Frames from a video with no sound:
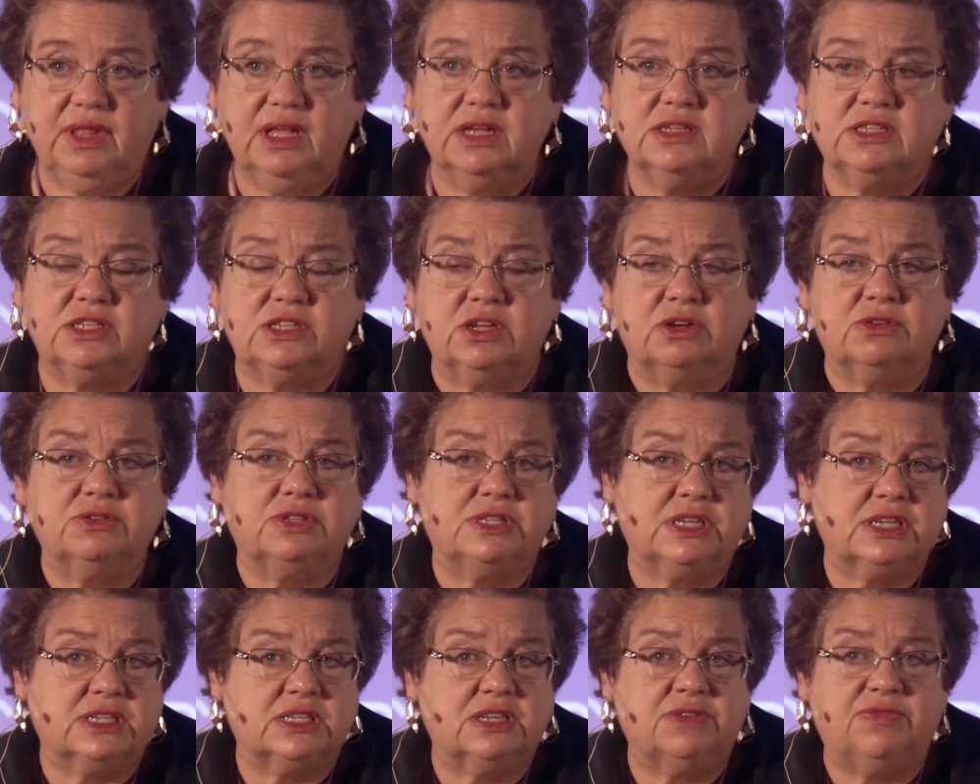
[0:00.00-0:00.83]
So
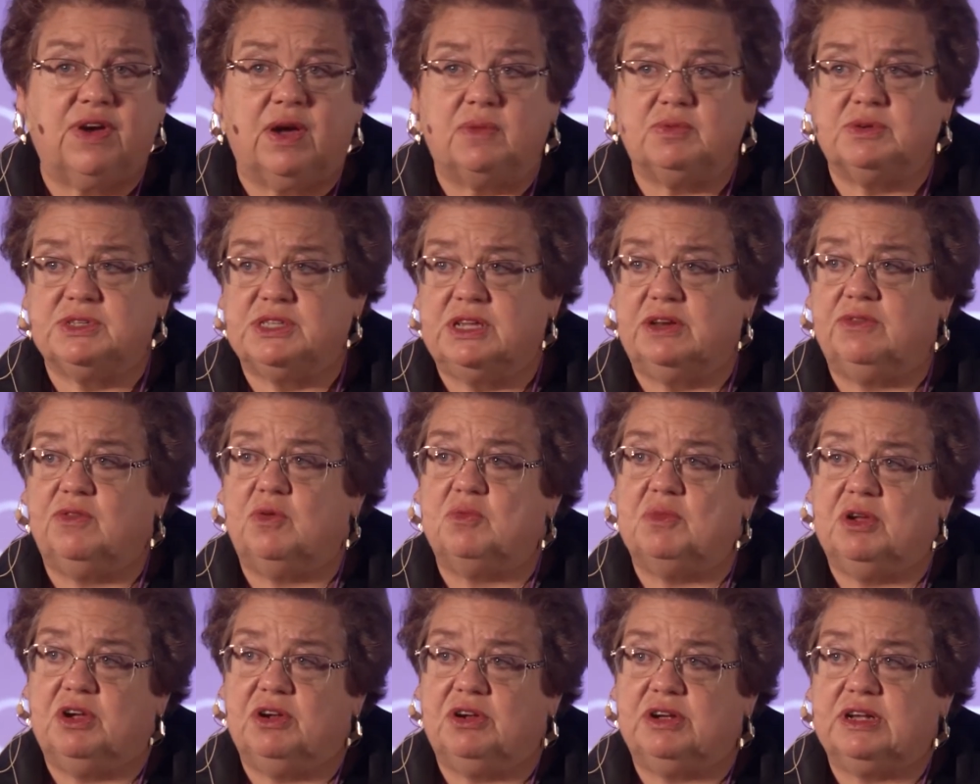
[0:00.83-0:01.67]
65% of
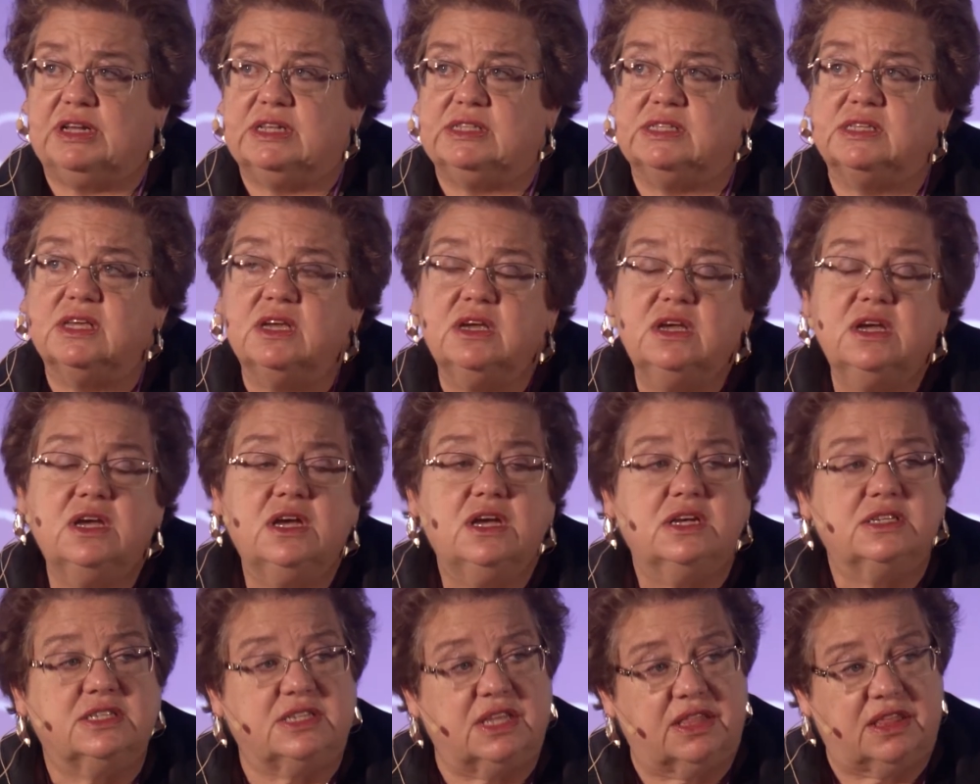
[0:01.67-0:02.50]
Americans
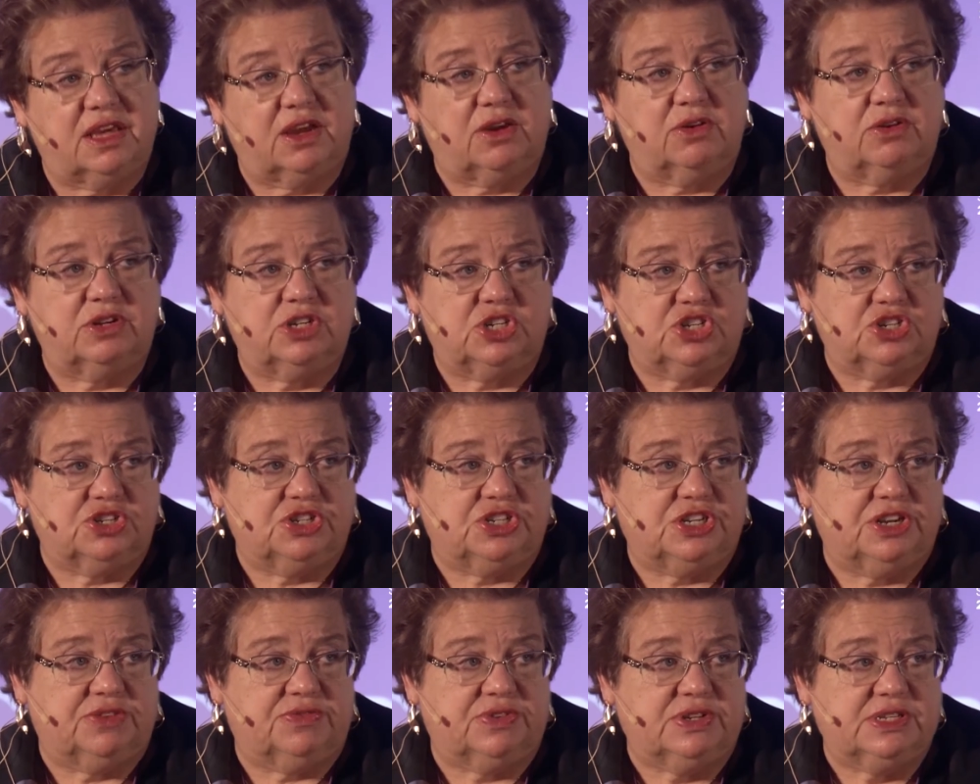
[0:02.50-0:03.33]
say they go to
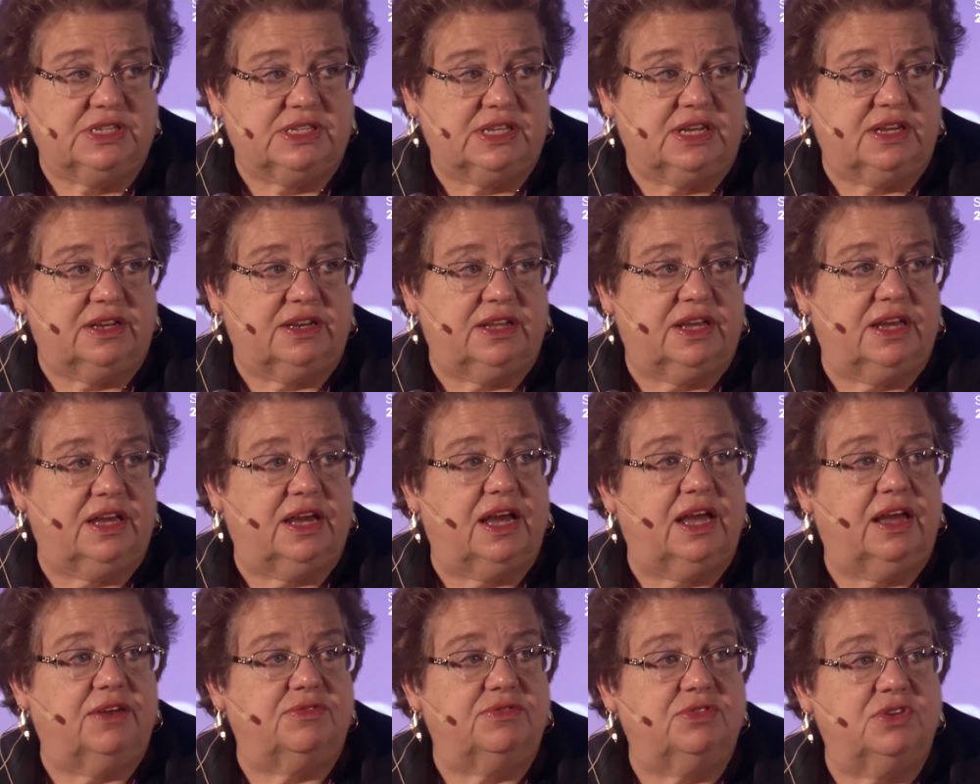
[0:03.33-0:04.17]
church every Sunday. I
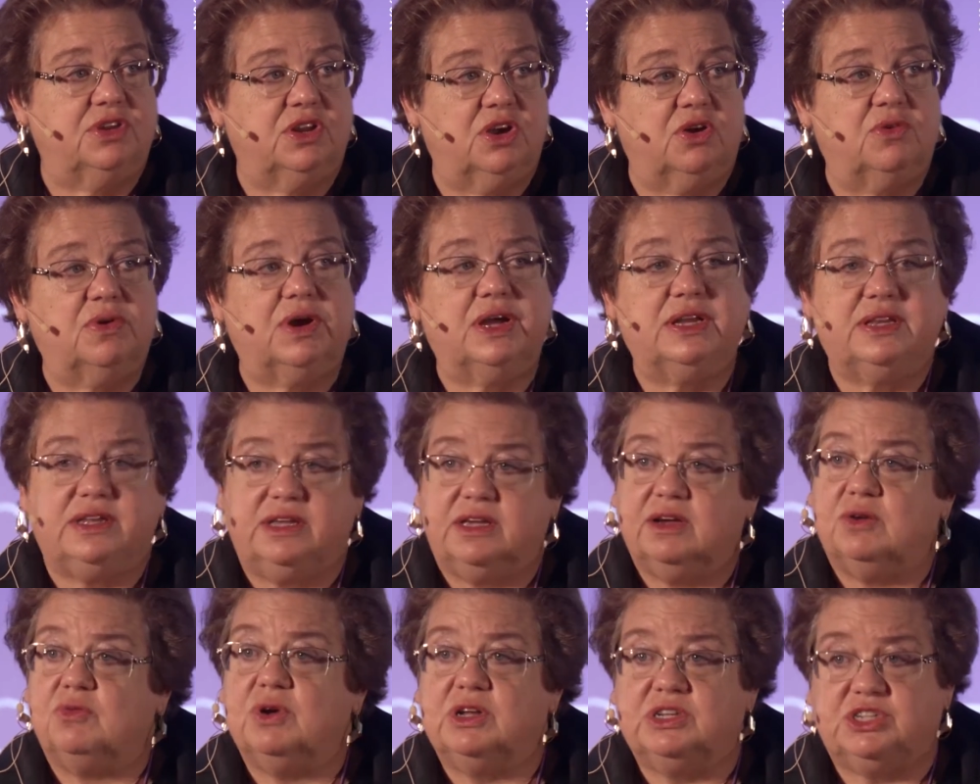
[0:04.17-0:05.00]
have no
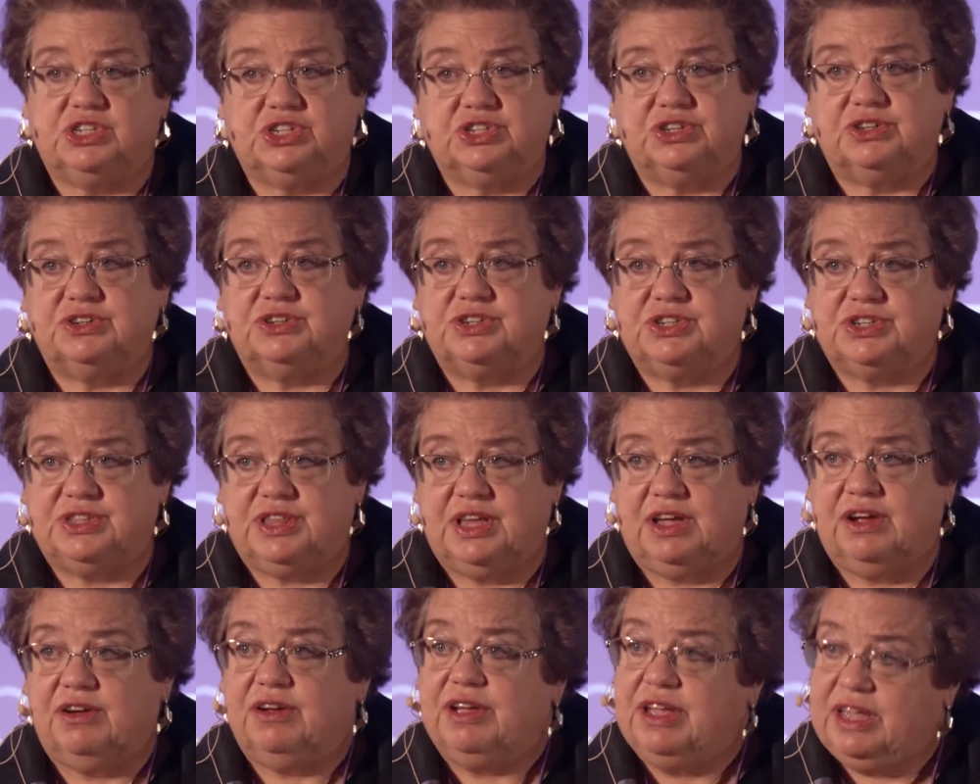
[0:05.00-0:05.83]
idea what church
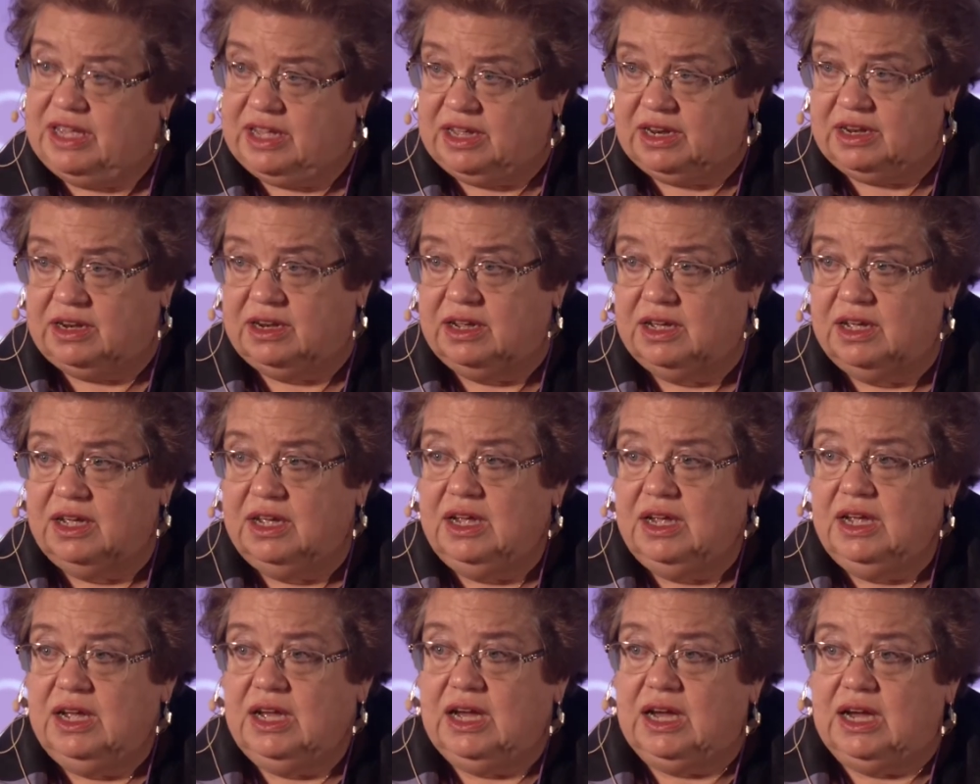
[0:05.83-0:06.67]
they're in,
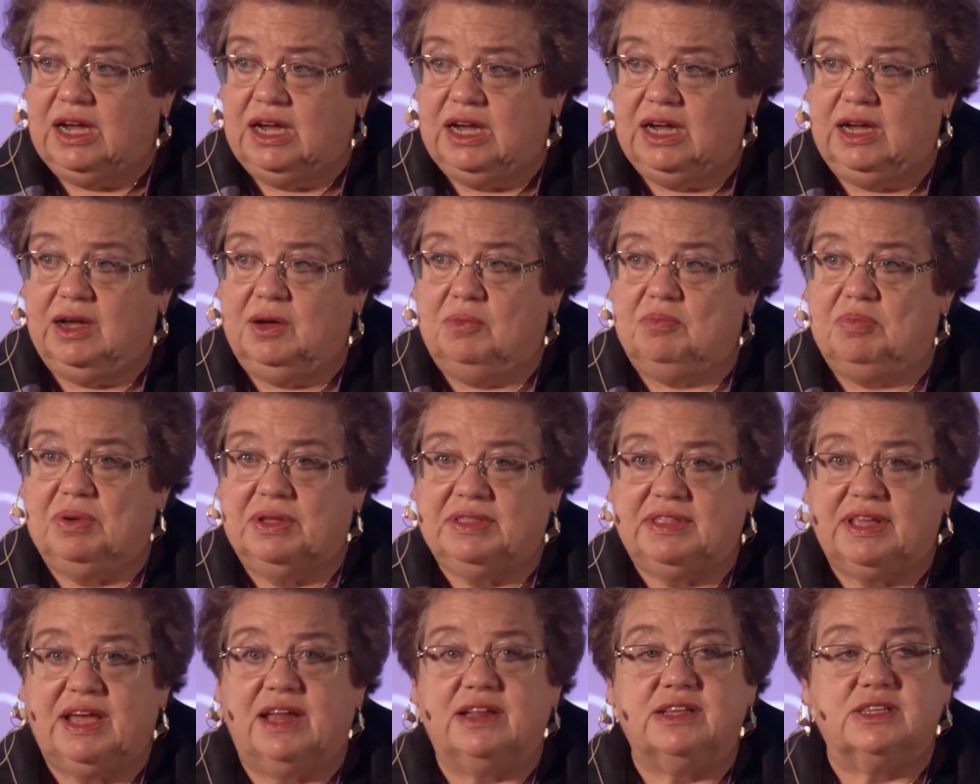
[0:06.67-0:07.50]
uh,
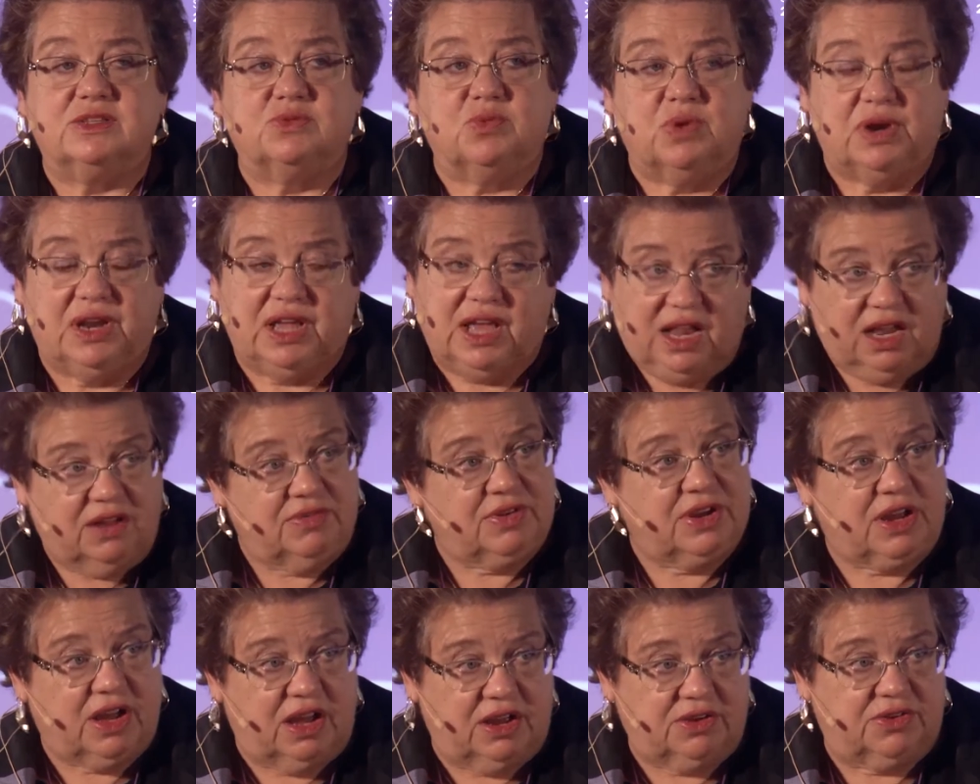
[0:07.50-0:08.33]
but that is one hell of
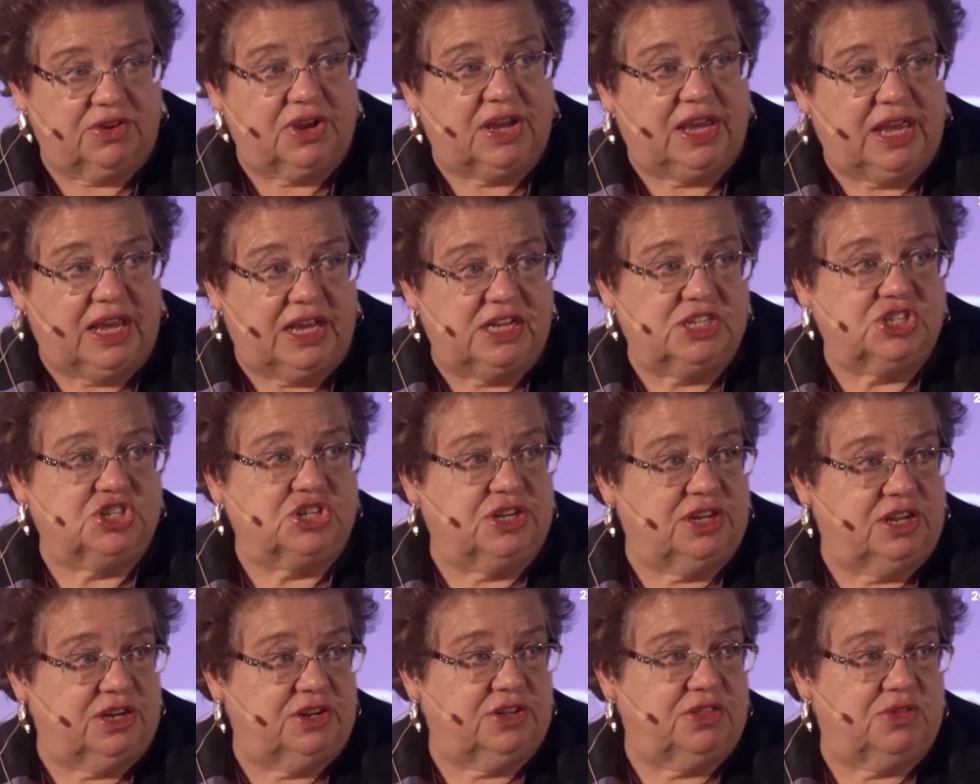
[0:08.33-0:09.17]
a congregation
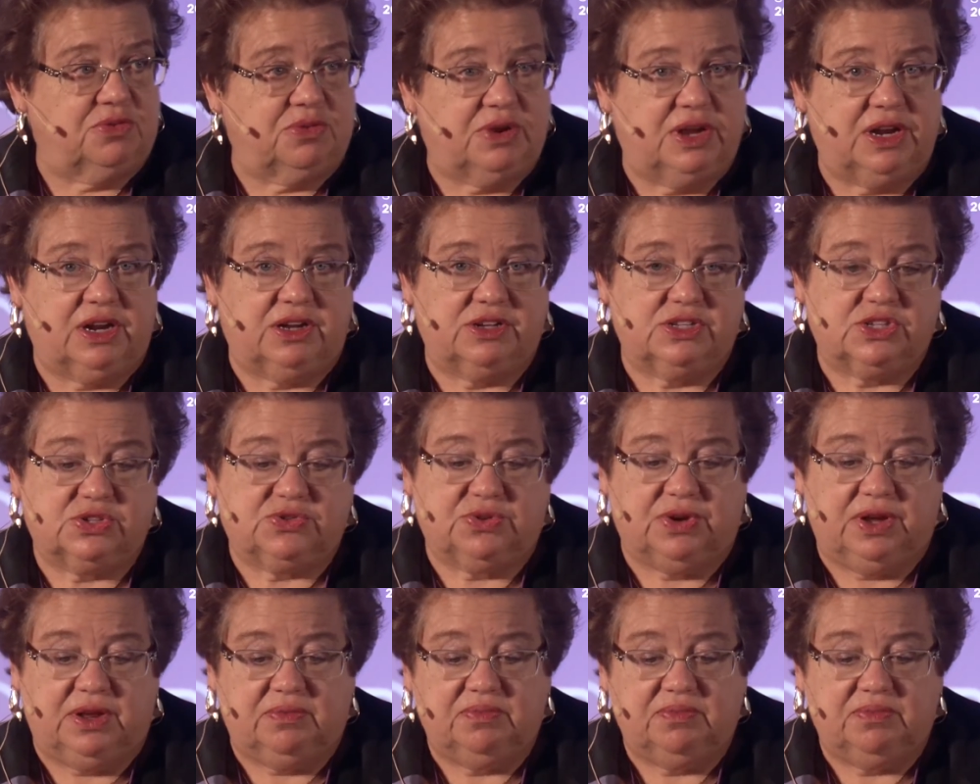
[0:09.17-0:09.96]
under the radar screen.